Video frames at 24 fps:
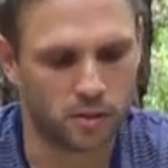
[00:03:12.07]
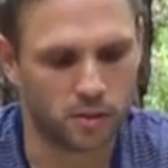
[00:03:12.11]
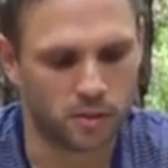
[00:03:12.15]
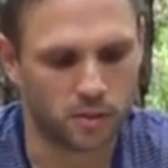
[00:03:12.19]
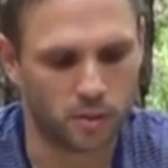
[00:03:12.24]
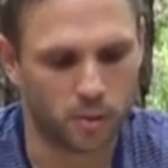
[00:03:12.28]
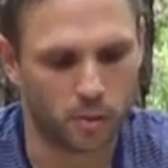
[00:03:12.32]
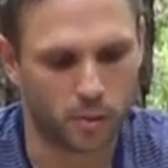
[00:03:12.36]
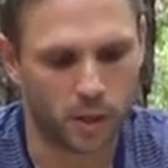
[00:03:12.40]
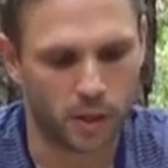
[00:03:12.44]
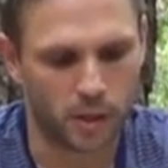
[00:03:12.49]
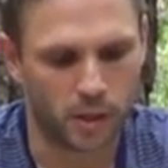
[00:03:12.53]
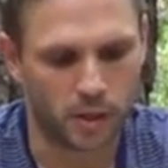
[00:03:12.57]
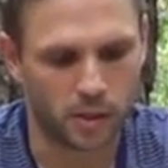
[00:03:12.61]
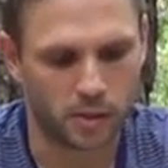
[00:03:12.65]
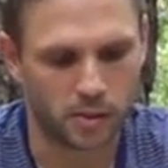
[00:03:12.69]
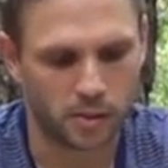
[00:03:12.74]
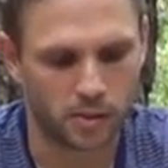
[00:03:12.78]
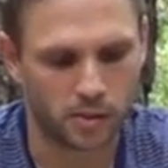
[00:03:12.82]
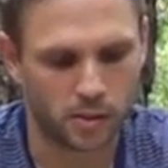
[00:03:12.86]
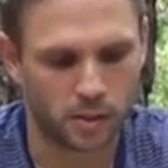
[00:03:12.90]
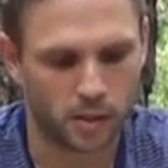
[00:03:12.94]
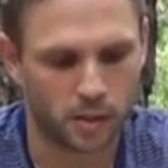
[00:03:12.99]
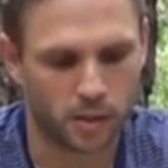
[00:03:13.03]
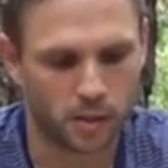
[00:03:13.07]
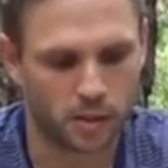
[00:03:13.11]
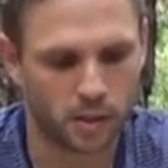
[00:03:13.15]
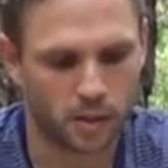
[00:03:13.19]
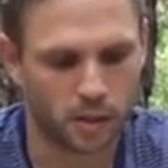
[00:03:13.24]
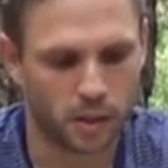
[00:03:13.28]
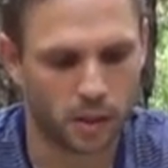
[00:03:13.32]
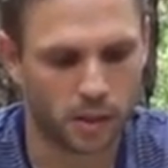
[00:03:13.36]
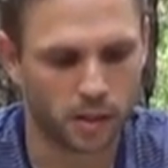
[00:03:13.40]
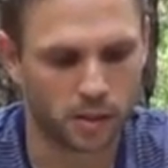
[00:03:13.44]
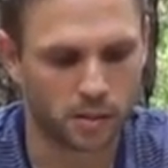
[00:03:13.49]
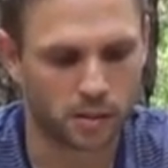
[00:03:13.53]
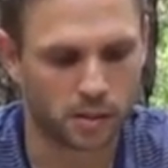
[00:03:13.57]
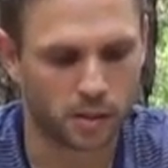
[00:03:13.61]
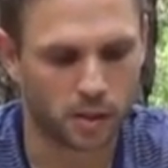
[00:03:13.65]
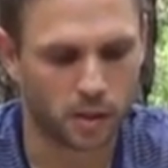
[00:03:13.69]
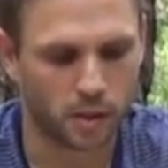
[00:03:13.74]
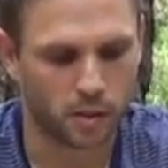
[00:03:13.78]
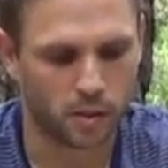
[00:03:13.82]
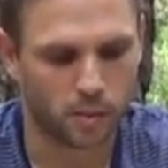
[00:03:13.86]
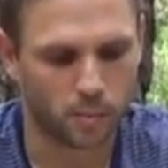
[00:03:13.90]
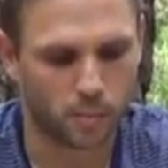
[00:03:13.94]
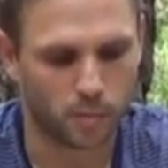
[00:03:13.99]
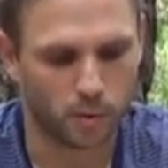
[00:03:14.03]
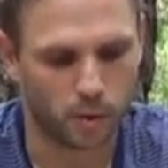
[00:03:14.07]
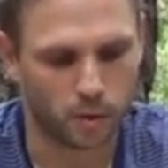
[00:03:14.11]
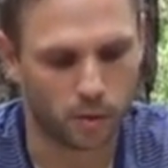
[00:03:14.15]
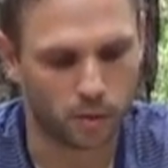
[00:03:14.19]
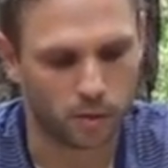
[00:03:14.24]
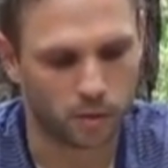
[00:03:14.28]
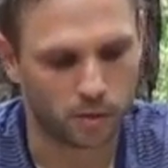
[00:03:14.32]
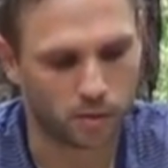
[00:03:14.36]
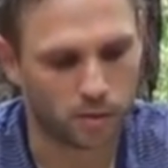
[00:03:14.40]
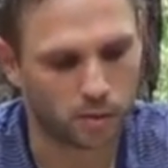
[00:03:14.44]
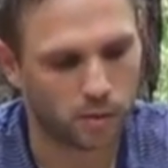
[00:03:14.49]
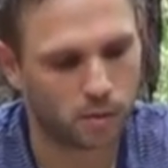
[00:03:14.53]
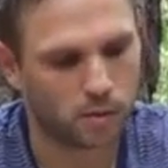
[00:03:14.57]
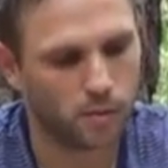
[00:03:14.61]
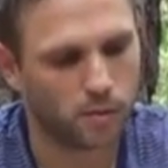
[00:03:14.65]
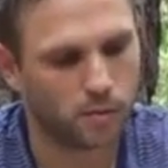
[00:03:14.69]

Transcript: is the raised lugs here on this